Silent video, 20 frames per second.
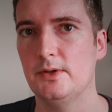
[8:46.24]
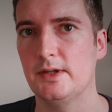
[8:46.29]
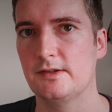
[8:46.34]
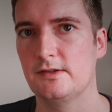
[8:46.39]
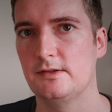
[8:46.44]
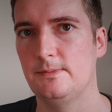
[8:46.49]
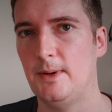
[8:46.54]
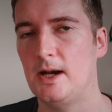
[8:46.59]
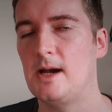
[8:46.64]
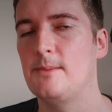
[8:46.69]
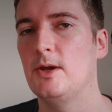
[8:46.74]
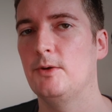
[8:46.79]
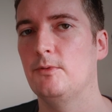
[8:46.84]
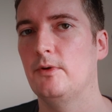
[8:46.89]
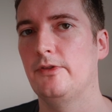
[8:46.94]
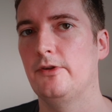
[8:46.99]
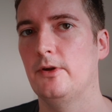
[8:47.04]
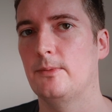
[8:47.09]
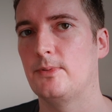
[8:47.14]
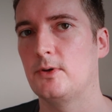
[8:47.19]
to experiment
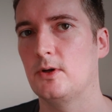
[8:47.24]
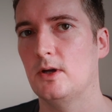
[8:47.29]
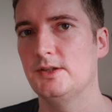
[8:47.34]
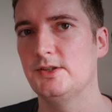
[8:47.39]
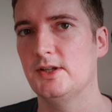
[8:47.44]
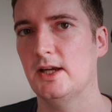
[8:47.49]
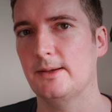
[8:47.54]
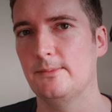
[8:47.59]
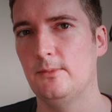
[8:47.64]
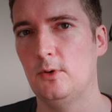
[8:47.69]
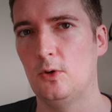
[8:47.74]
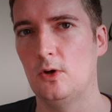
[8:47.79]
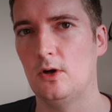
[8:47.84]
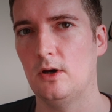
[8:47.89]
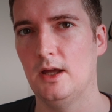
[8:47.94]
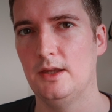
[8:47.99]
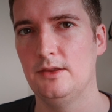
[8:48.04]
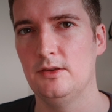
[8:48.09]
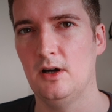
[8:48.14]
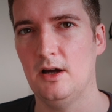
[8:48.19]
with your project more
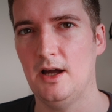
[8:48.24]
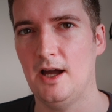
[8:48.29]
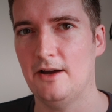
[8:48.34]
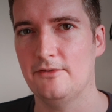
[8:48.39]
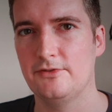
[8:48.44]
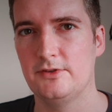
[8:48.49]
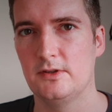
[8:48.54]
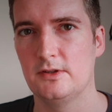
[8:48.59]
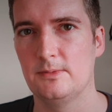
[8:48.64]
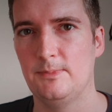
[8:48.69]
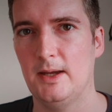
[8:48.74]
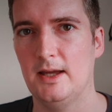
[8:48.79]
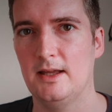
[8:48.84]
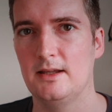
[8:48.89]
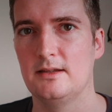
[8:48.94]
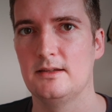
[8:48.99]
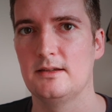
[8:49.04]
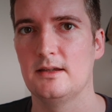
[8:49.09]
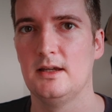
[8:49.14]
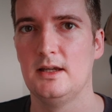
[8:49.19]
and not have to
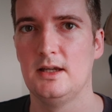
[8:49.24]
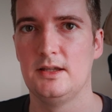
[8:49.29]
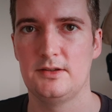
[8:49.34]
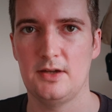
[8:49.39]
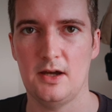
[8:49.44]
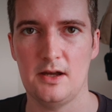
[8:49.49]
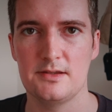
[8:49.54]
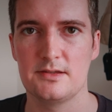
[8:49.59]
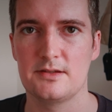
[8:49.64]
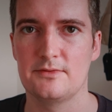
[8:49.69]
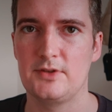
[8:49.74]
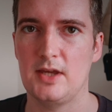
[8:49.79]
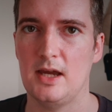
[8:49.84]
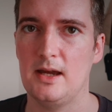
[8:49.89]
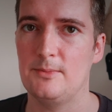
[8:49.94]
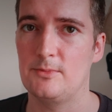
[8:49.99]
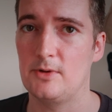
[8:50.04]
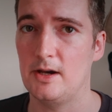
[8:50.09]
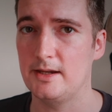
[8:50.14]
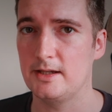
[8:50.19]
spend tons of
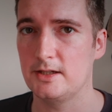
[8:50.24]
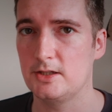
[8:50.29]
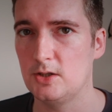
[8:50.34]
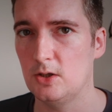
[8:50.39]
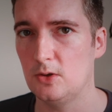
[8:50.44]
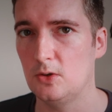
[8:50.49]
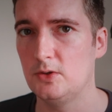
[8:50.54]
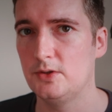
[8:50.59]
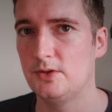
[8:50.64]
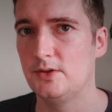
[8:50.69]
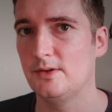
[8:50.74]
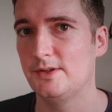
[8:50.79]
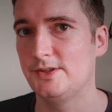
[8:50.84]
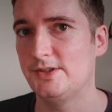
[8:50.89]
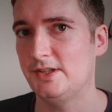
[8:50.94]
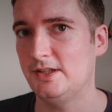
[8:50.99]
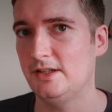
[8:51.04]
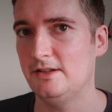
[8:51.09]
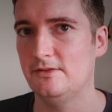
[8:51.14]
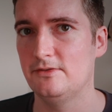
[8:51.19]
time writing code to
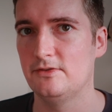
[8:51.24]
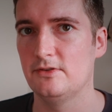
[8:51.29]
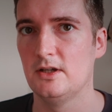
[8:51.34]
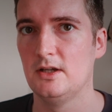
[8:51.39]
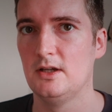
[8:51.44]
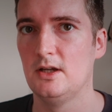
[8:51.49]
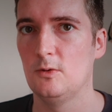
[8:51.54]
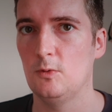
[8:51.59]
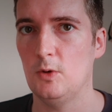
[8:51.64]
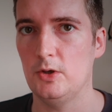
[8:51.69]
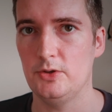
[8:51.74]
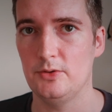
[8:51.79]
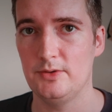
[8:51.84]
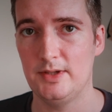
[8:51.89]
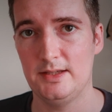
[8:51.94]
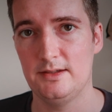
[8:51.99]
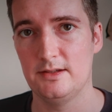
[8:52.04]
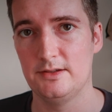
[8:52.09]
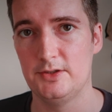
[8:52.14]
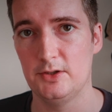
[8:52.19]
achieve what you
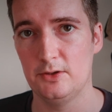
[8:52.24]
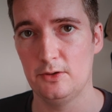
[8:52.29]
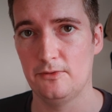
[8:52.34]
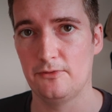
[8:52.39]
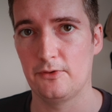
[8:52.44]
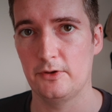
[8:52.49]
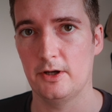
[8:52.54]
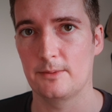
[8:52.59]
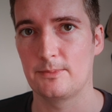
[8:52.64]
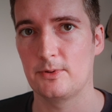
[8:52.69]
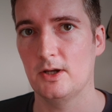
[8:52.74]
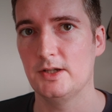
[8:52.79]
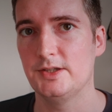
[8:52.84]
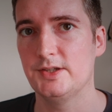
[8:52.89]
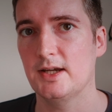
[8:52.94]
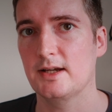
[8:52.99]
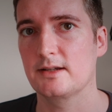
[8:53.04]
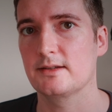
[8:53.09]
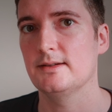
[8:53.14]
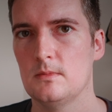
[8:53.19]
need to do for your
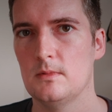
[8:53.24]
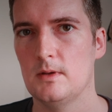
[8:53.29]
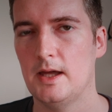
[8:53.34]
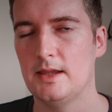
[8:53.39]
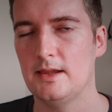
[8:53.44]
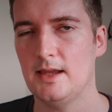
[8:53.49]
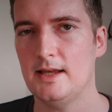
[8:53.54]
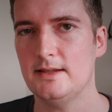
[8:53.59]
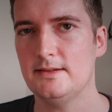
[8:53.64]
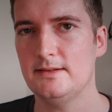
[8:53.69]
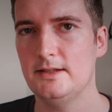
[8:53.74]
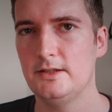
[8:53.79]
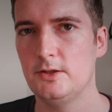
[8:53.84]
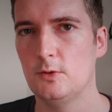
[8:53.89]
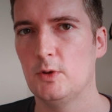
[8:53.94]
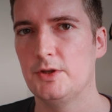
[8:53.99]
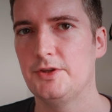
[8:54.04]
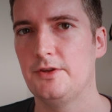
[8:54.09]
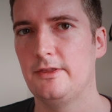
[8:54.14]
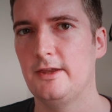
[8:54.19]
project? And lastly, you
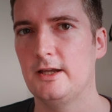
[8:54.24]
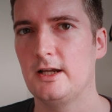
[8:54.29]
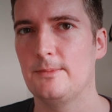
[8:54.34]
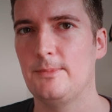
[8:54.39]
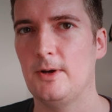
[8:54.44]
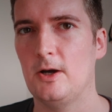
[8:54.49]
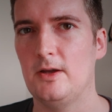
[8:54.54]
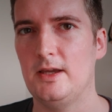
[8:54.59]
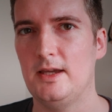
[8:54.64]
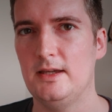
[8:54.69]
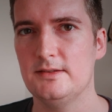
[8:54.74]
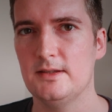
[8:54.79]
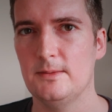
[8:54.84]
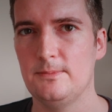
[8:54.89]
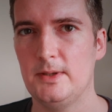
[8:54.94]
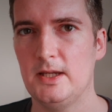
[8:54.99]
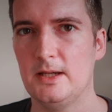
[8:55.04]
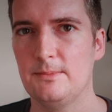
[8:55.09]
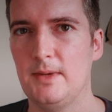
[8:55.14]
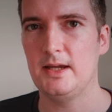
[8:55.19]
want to think about, is it
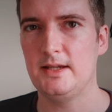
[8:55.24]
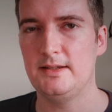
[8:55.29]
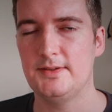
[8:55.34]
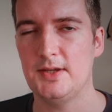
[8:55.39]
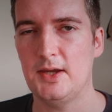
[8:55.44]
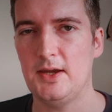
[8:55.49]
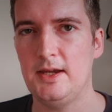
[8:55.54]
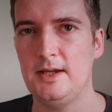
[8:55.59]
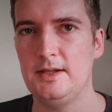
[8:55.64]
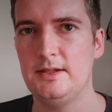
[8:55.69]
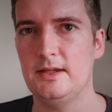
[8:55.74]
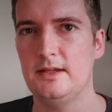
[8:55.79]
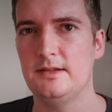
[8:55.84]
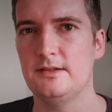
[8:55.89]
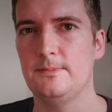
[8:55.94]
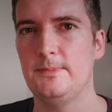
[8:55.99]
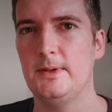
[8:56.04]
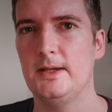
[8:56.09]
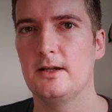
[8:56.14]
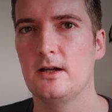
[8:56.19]
being maintained? Is
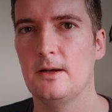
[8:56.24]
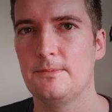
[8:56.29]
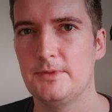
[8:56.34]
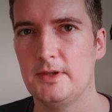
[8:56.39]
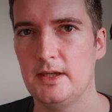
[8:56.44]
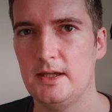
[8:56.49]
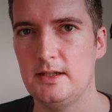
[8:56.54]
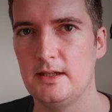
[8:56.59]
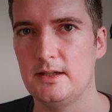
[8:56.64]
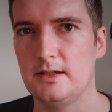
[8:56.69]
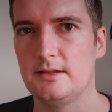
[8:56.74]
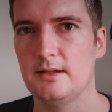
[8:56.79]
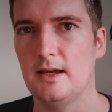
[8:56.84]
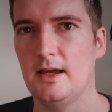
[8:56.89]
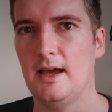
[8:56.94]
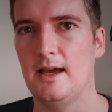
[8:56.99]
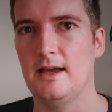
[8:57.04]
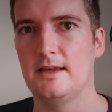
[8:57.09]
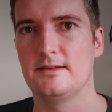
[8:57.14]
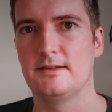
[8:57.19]
it being updated
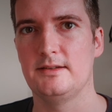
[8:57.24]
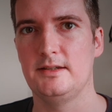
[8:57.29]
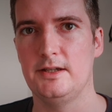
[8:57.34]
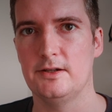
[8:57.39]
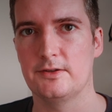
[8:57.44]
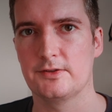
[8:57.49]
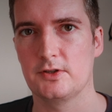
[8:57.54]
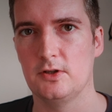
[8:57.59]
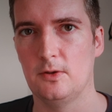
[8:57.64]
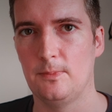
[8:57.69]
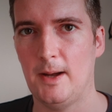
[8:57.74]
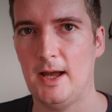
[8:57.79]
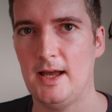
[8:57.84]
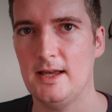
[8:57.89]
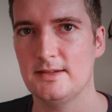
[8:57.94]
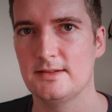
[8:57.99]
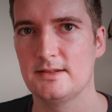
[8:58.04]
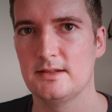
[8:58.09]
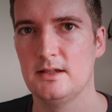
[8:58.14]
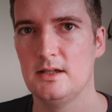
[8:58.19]
as the years go
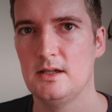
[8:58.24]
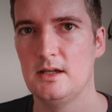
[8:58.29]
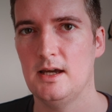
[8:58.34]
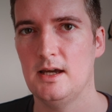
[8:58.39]
past?